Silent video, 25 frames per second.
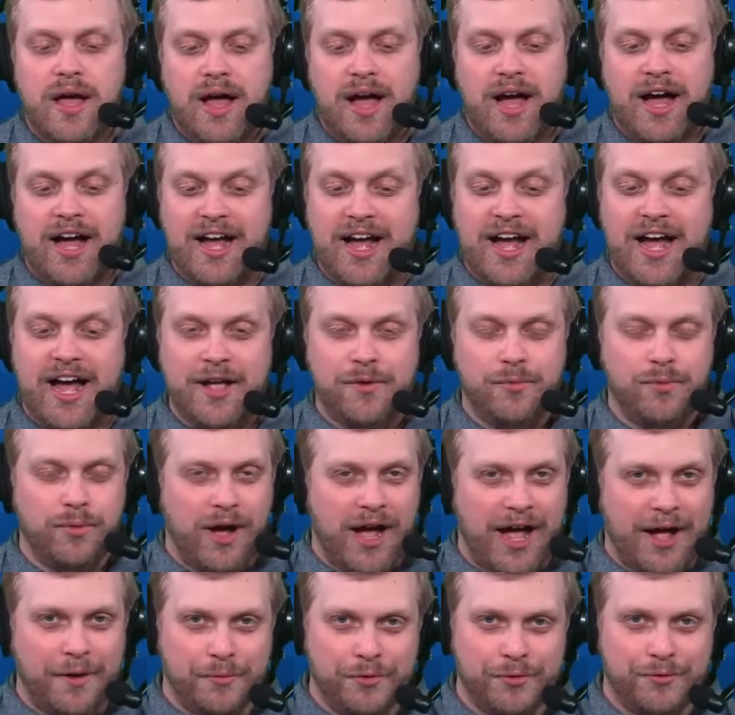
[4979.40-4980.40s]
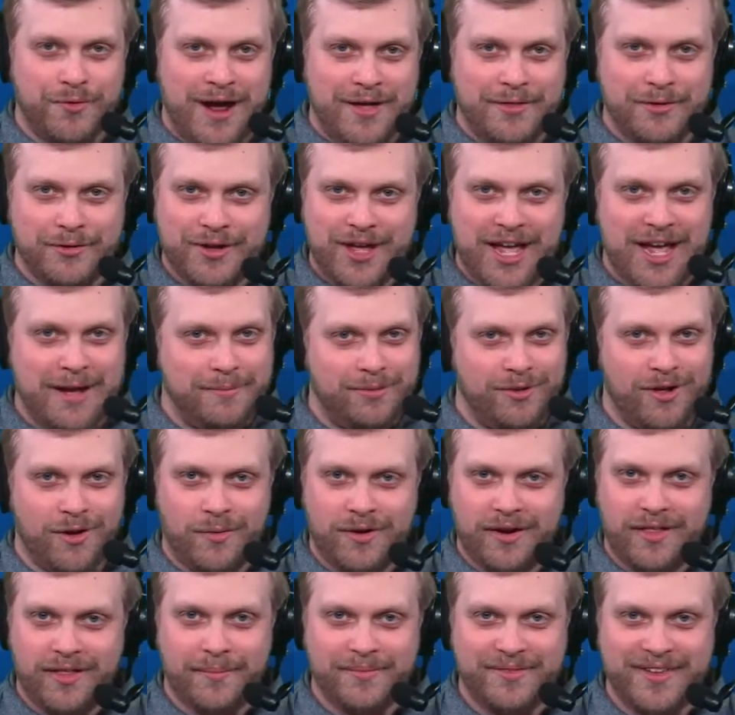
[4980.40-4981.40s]
I, I, I would rather gamble on
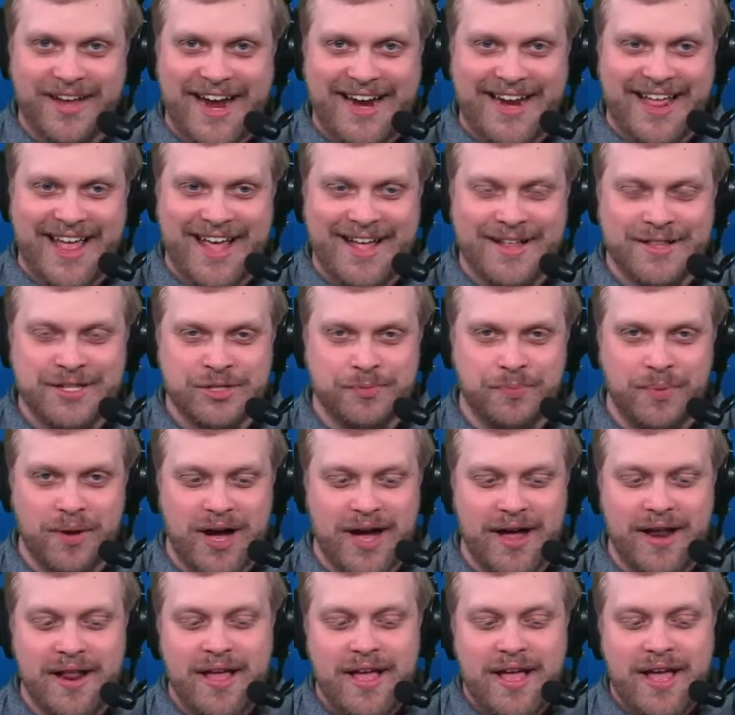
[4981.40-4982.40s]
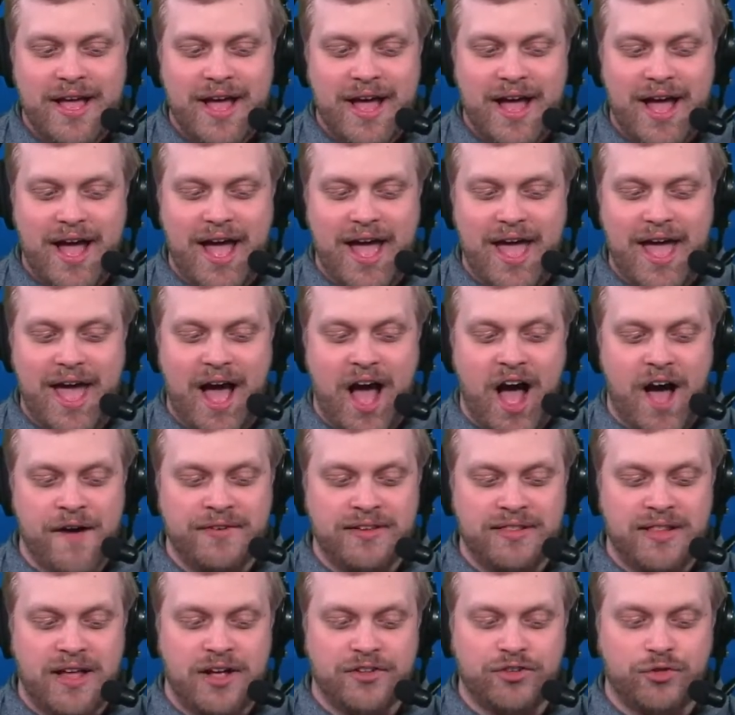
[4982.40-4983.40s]
one of them tight ends, but
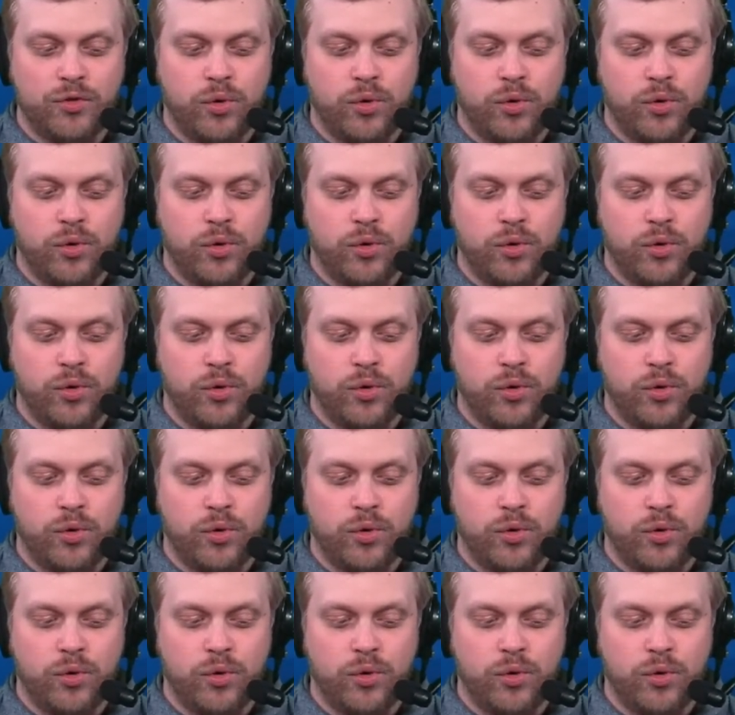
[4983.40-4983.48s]
Avila at